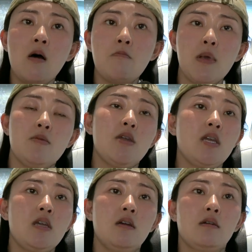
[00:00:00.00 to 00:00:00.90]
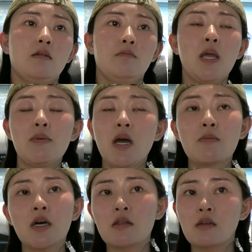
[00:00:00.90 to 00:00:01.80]
maybe I'm
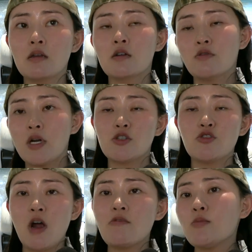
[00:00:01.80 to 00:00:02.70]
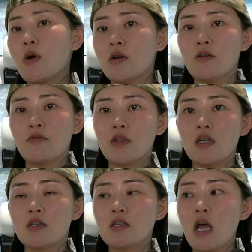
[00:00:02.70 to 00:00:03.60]
not the correct travel partner for
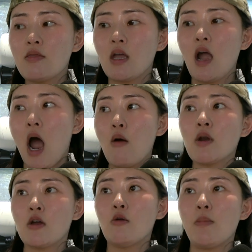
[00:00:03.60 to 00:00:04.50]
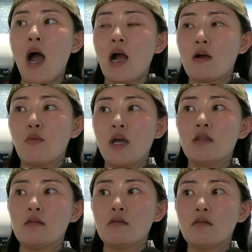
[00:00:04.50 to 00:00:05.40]
this. And like, I want to go back
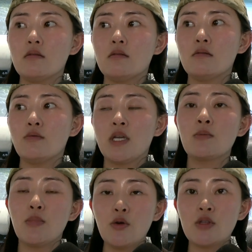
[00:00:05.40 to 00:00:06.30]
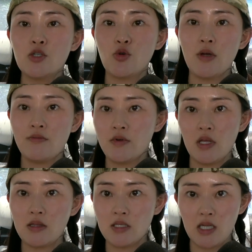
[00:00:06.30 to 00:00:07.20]
when we can both enjoy it for
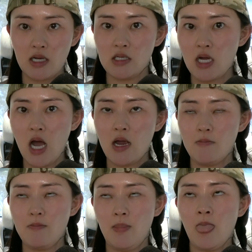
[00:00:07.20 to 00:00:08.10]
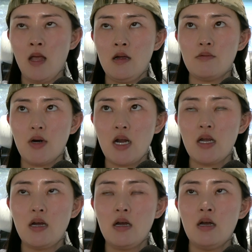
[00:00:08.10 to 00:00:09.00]
like the second time,
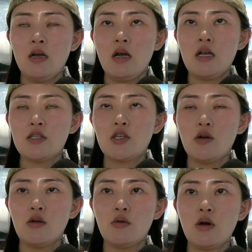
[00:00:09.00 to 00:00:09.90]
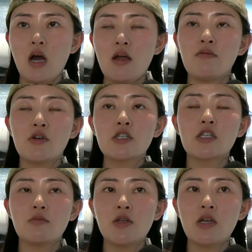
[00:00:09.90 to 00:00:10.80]
right? And so I've learned to
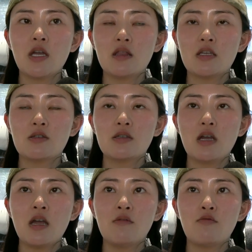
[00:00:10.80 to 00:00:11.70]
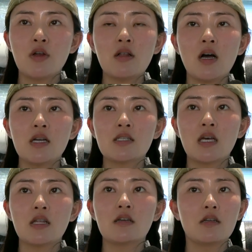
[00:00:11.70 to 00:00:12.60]
communicate this and realize
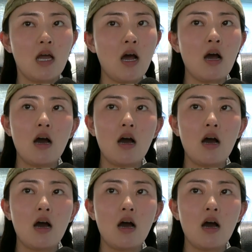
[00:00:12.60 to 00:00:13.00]
that, yeah,